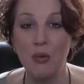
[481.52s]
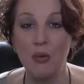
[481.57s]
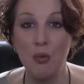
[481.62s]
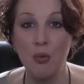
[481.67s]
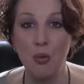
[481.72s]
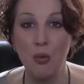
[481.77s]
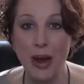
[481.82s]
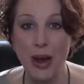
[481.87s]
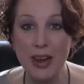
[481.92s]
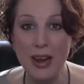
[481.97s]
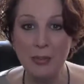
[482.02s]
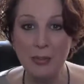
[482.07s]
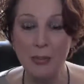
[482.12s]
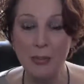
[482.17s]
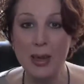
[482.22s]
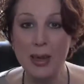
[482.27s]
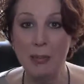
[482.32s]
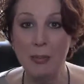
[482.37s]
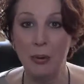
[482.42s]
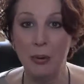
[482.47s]
the right
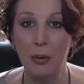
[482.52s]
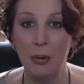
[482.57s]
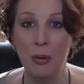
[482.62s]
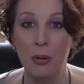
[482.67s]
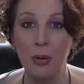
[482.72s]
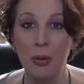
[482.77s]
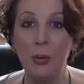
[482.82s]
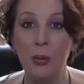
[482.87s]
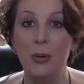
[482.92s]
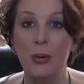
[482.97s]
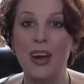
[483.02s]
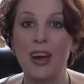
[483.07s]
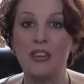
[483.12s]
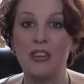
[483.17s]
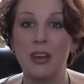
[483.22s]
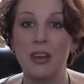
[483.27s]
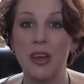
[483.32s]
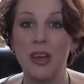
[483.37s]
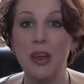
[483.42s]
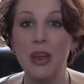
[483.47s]
people who are
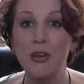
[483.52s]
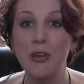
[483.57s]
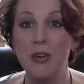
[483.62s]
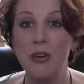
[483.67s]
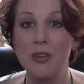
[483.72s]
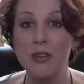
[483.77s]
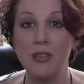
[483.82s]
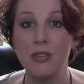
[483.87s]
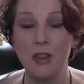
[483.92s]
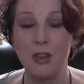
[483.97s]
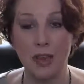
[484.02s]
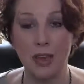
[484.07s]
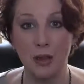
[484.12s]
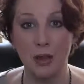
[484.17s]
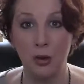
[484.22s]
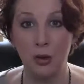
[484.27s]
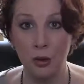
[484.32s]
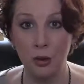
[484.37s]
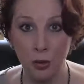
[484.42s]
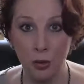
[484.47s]
actually interested
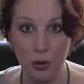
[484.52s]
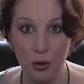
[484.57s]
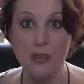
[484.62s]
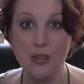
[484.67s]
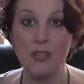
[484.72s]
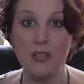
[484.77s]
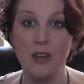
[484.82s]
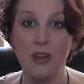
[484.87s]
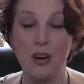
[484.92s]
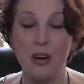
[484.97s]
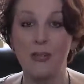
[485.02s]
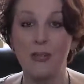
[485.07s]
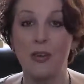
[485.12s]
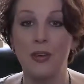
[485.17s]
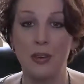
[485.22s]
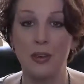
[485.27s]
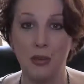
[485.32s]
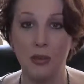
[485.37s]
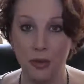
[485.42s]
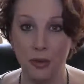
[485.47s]
in your stuff
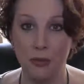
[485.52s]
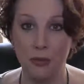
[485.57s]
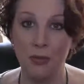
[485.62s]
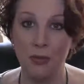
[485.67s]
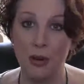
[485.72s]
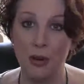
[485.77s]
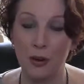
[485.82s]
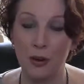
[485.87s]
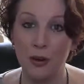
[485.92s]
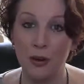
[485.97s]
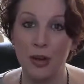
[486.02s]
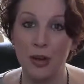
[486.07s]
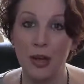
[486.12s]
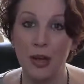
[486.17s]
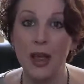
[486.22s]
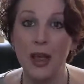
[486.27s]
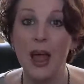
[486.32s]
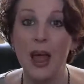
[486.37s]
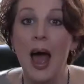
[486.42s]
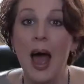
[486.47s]
into your funnel,
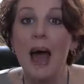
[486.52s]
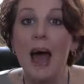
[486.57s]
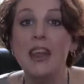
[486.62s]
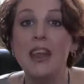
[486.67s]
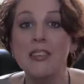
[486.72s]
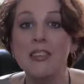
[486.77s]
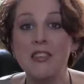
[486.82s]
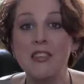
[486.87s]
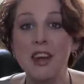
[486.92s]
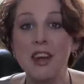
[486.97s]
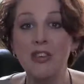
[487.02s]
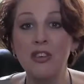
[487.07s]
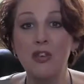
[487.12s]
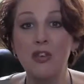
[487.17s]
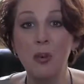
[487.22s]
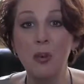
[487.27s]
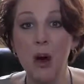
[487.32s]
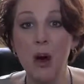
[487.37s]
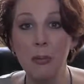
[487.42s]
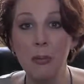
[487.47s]
and it
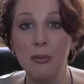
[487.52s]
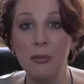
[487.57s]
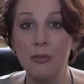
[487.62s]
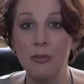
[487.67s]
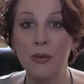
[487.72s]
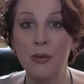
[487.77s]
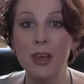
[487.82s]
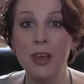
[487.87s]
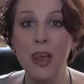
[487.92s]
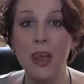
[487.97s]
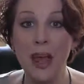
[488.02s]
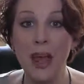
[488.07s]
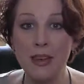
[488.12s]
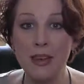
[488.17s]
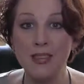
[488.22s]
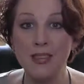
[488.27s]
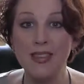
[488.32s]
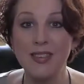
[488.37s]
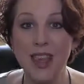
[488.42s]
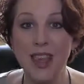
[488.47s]
sets you up for the
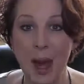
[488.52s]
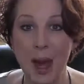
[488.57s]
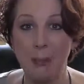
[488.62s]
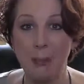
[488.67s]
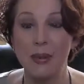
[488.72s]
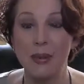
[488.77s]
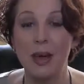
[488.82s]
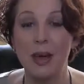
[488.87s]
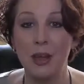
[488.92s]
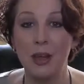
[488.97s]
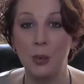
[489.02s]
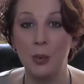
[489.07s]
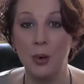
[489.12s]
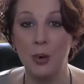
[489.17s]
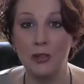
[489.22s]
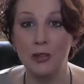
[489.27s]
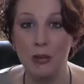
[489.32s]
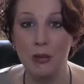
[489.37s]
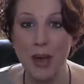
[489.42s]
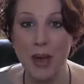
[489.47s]
next step that you
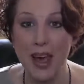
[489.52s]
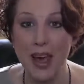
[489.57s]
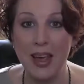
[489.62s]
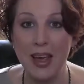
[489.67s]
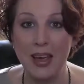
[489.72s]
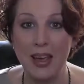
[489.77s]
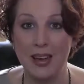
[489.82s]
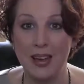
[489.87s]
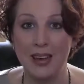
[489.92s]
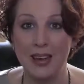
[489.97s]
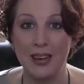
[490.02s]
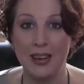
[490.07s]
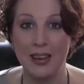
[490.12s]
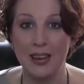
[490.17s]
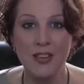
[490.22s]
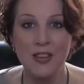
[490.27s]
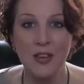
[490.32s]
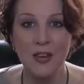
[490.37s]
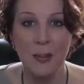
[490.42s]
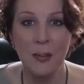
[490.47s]
want to make.
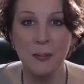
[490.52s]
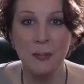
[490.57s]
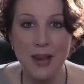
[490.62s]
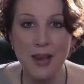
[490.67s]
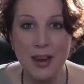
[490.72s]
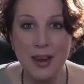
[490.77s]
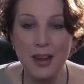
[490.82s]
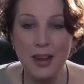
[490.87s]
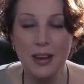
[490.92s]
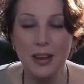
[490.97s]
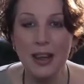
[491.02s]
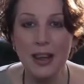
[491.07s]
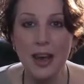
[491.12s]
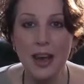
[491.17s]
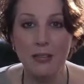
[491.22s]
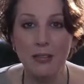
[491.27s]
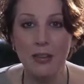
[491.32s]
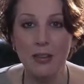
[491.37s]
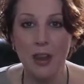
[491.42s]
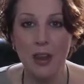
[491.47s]
So
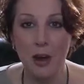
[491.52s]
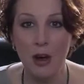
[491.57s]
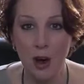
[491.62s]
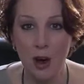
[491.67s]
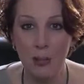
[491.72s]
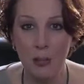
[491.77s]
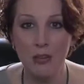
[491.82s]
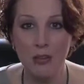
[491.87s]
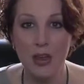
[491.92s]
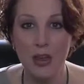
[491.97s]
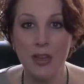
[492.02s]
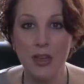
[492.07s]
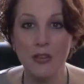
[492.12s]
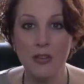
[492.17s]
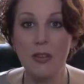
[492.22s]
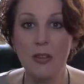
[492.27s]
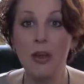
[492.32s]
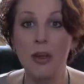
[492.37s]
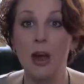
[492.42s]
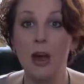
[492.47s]
immediately after they opt
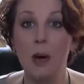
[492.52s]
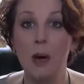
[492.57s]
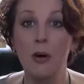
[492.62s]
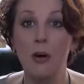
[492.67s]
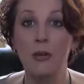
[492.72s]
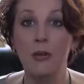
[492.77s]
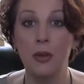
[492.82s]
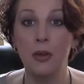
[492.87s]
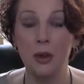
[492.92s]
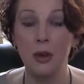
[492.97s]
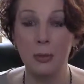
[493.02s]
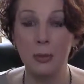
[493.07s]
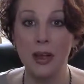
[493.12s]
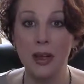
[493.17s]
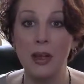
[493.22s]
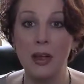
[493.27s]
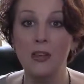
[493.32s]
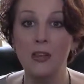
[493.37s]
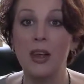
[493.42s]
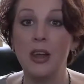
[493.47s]
in, so they come onto your
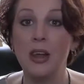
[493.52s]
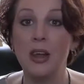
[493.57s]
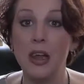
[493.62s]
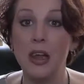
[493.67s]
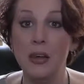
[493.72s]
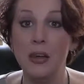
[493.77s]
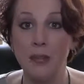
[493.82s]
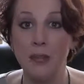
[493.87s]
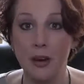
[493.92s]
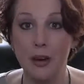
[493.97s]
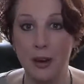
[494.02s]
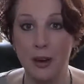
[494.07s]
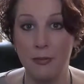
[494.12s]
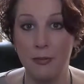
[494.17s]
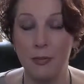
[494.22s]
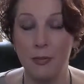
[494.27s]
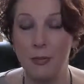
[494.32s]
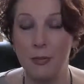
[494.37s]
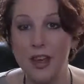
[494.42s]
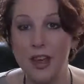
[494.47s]
page and leave their
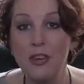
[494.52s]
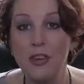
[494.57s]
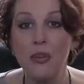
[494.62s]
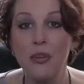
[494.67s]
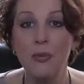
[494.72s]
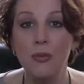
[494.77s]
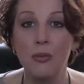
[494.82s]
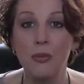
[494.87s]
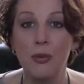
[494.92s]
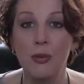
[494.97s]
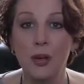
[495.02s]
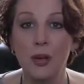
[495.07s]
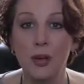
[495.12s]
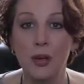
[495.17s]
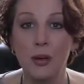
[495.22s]
information for